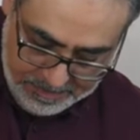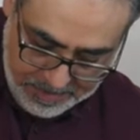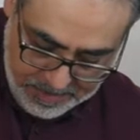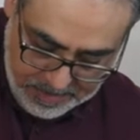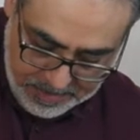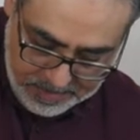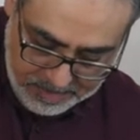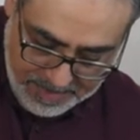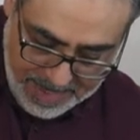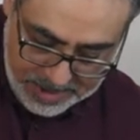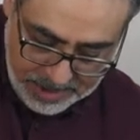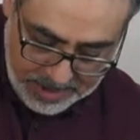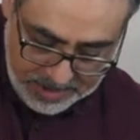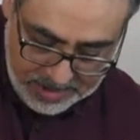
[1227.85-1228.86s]
because
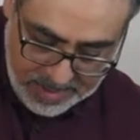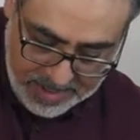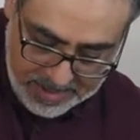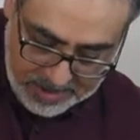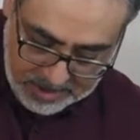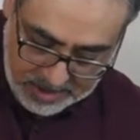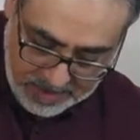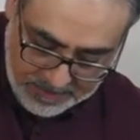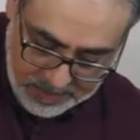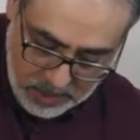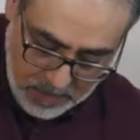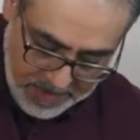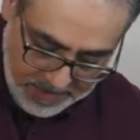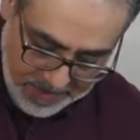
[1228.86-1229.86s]
mash has a tendency of
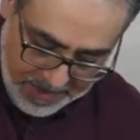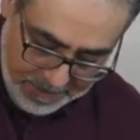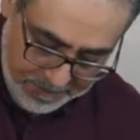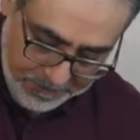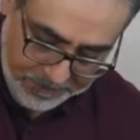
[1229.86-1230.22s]
doing that.